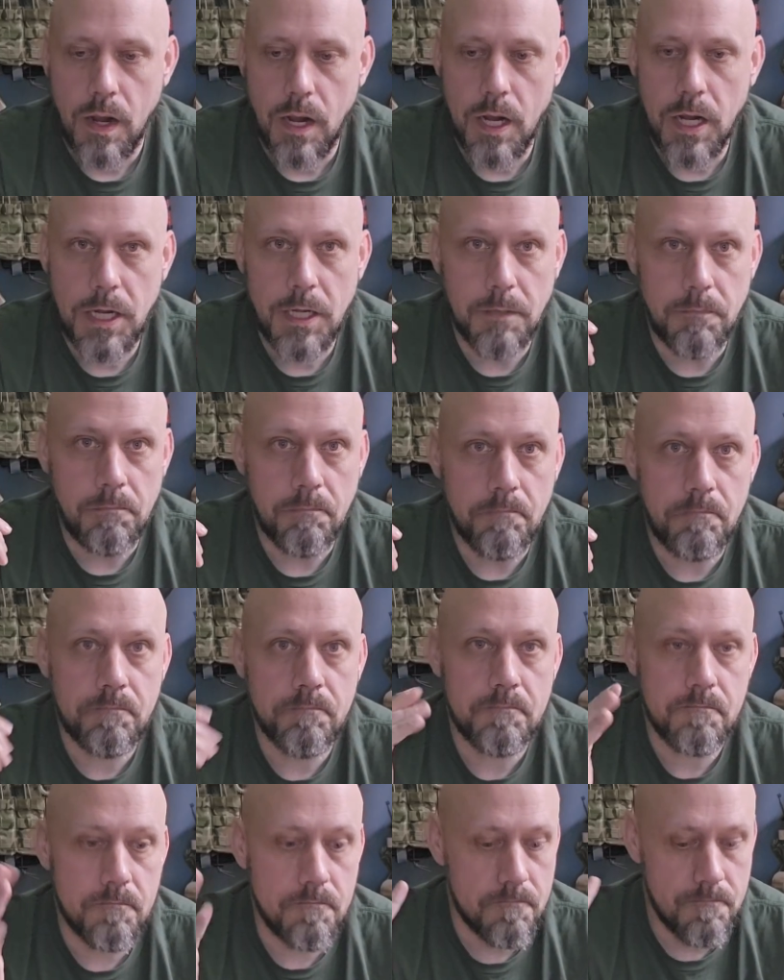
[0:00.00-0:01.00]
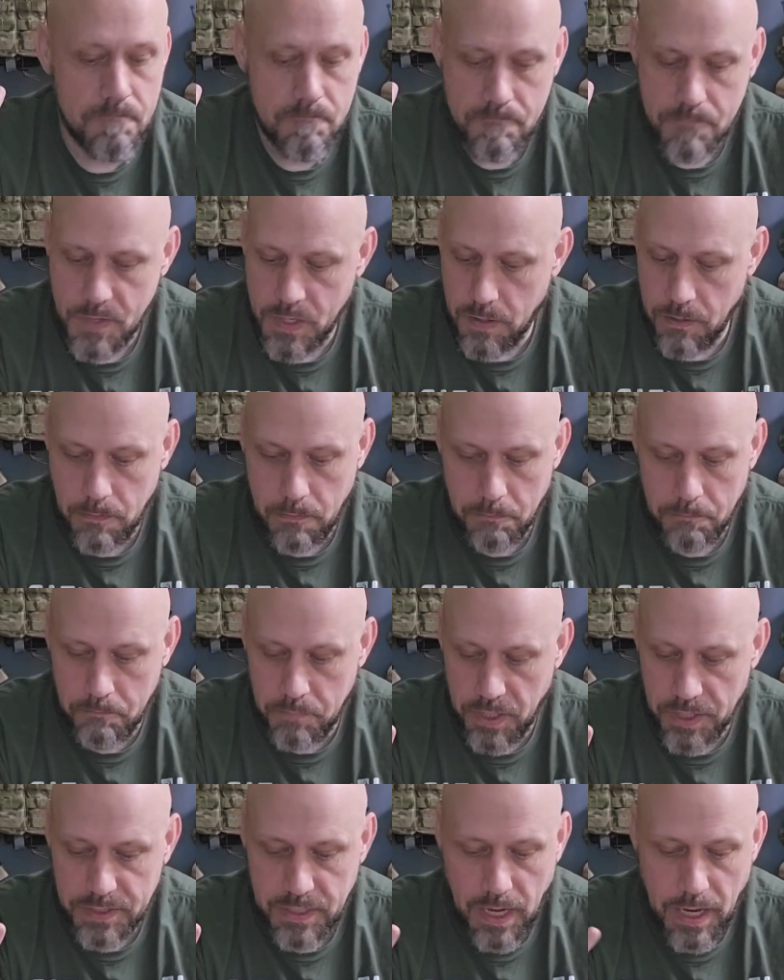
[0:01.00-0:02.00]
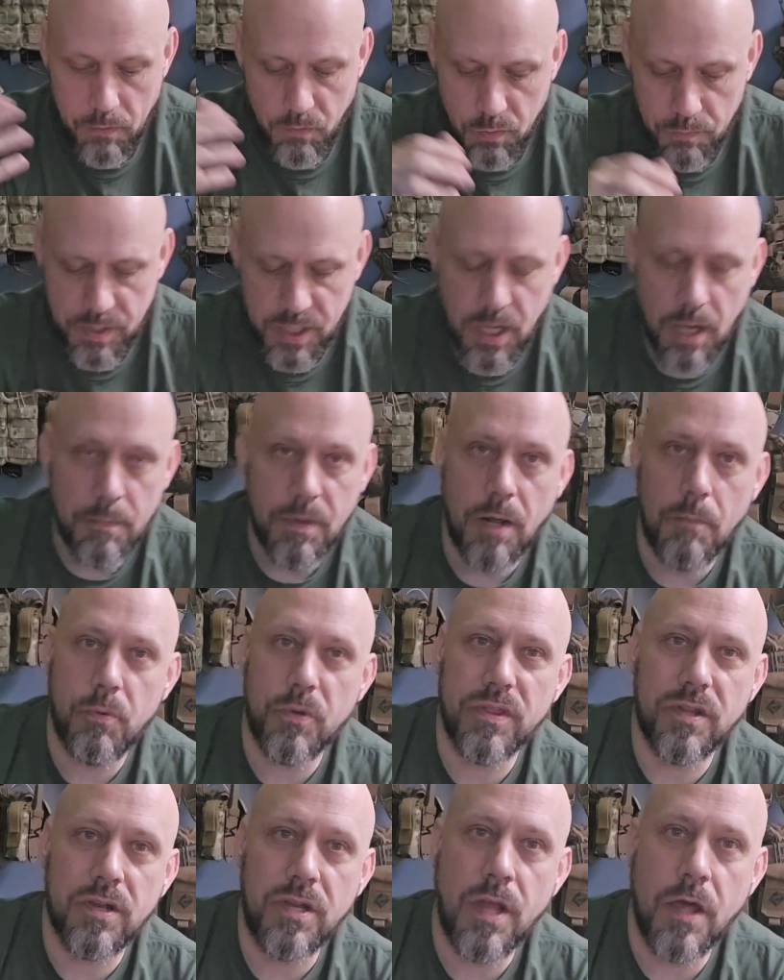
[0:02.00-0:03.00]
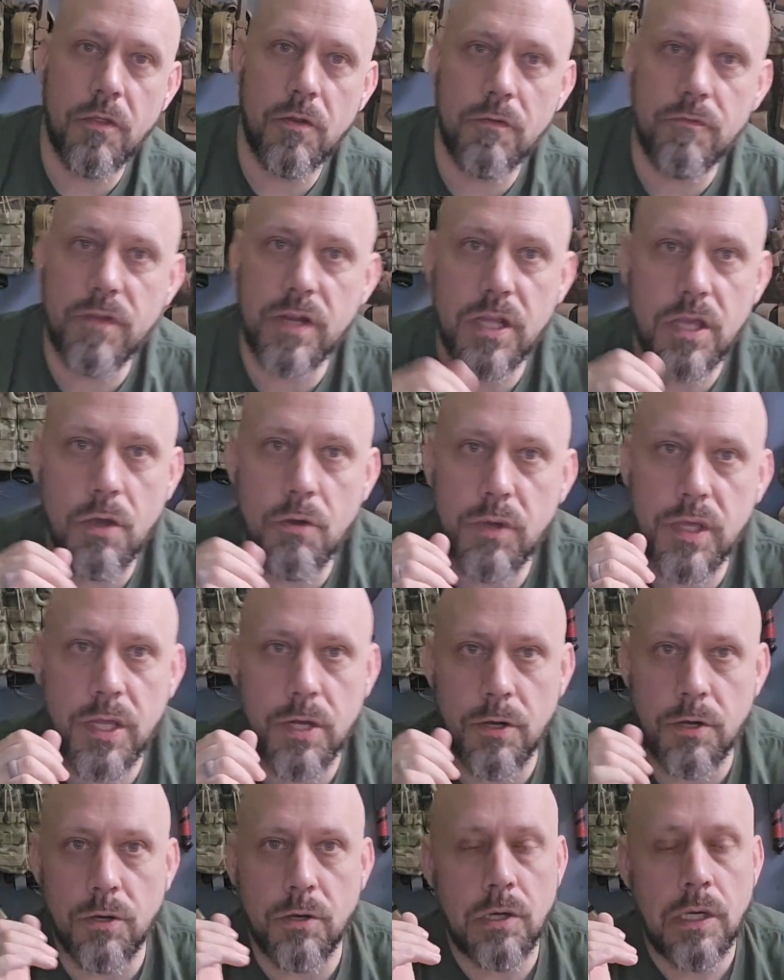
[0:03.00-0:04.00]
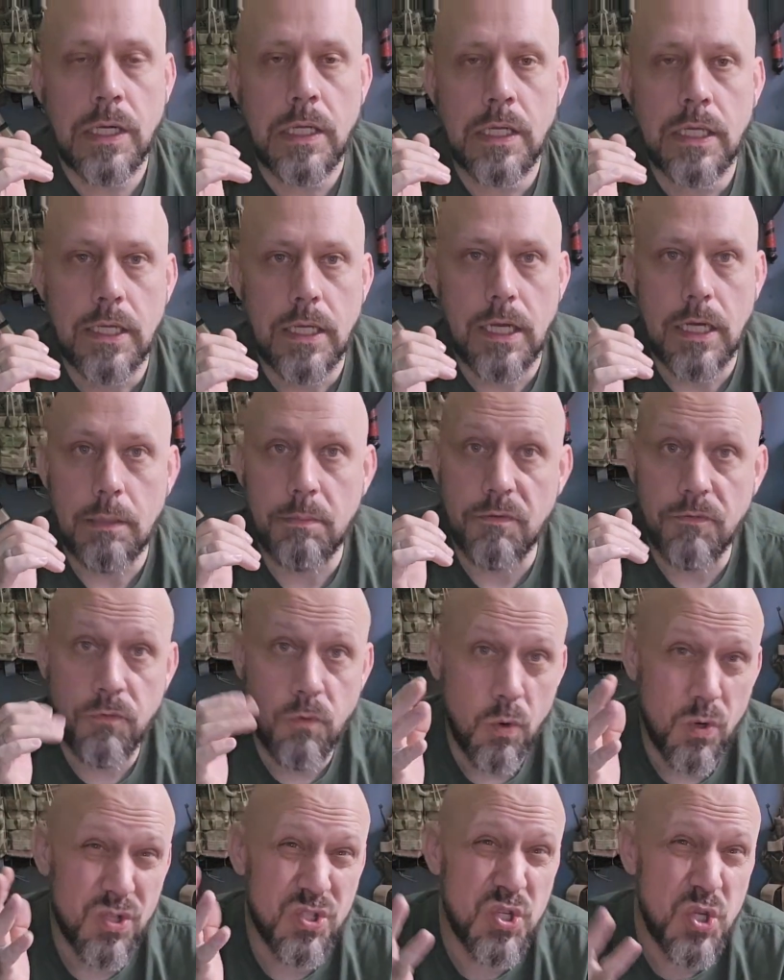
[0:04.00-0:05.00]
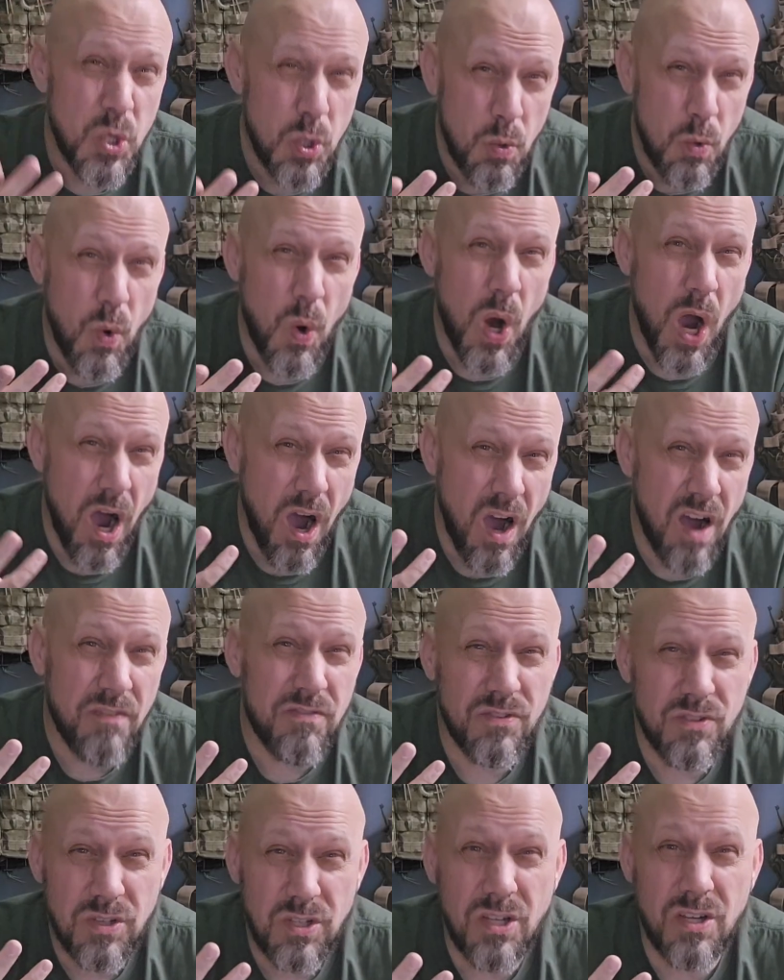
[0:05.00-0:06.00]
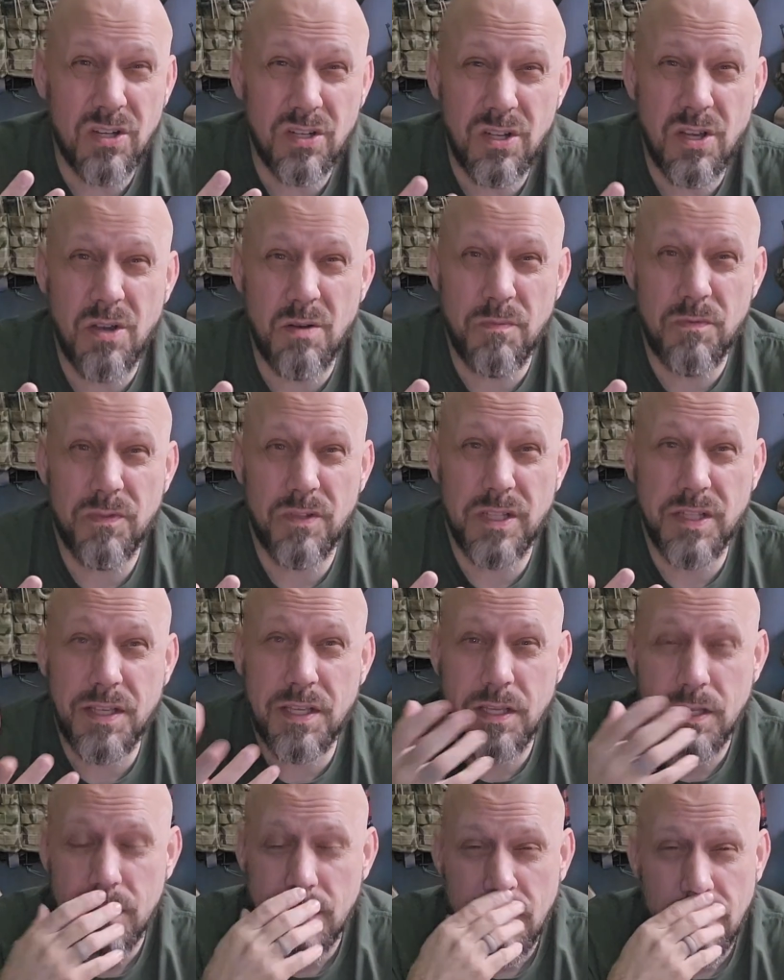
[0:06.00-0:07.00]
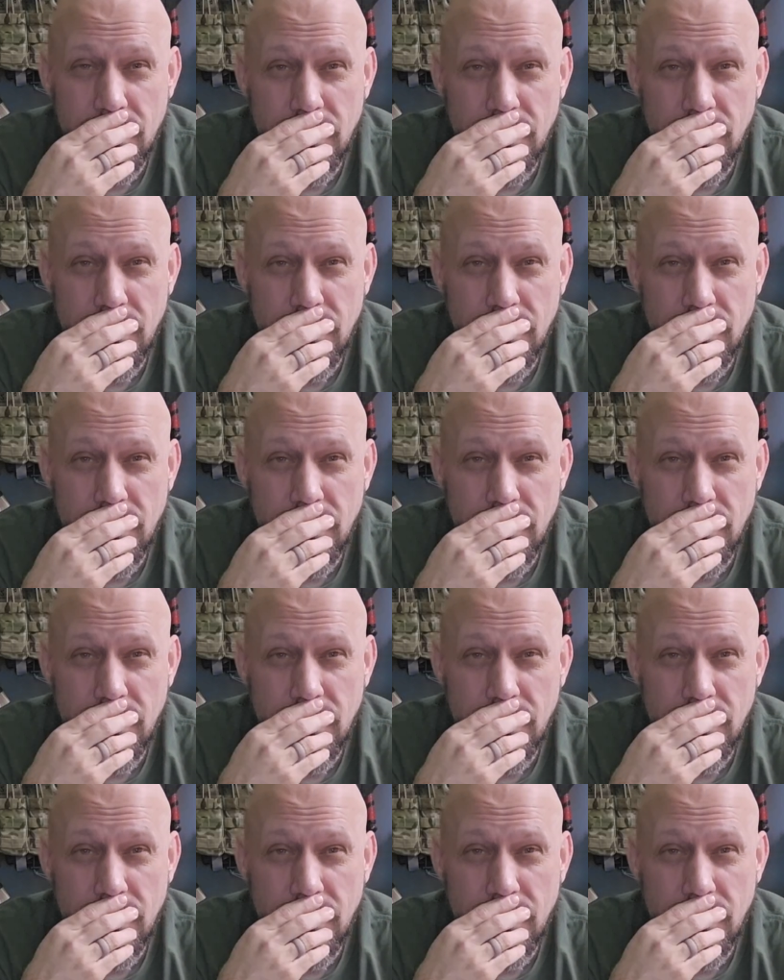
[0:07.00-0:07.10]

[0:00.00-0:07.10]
But I will be coming up with another video here before too awful long, hopefully,